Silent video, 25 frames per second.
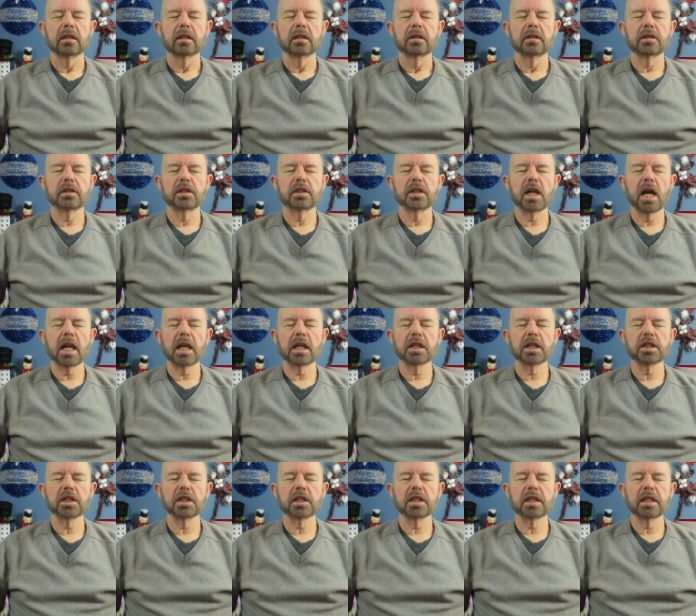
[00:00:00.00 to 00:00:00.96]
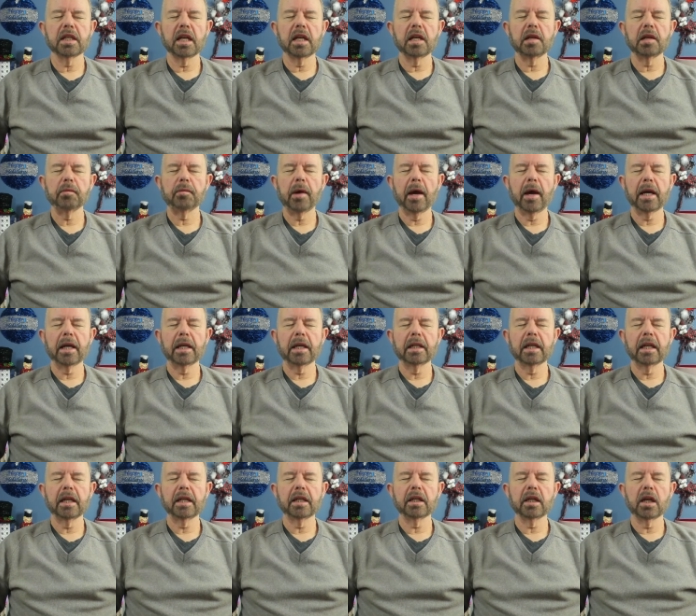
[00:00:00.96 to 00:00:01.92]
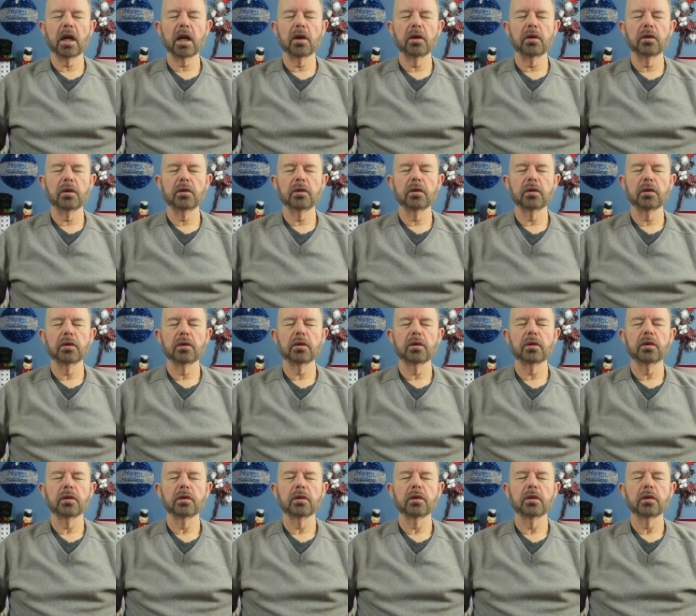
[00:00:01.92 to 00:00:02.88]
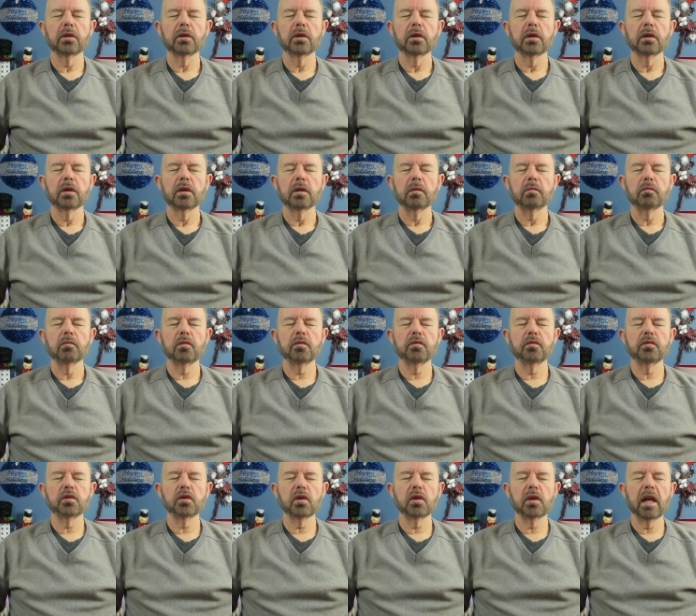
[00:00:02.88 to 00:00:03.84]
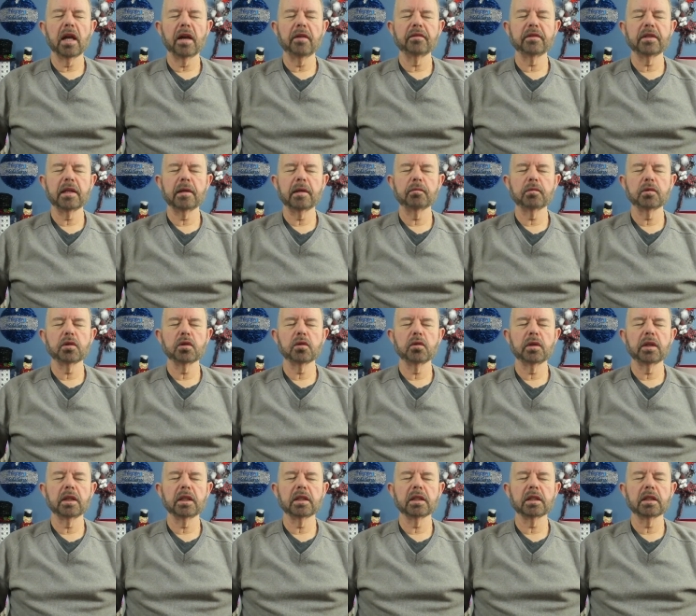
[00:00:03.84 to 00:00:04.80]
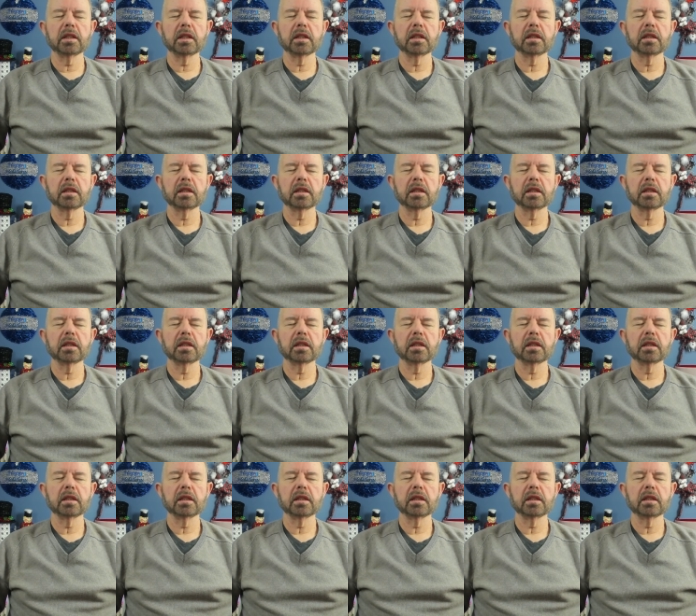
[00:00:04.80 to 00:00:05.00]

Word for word: the challenges, and any pain. Let it go. Move to your left hip joint.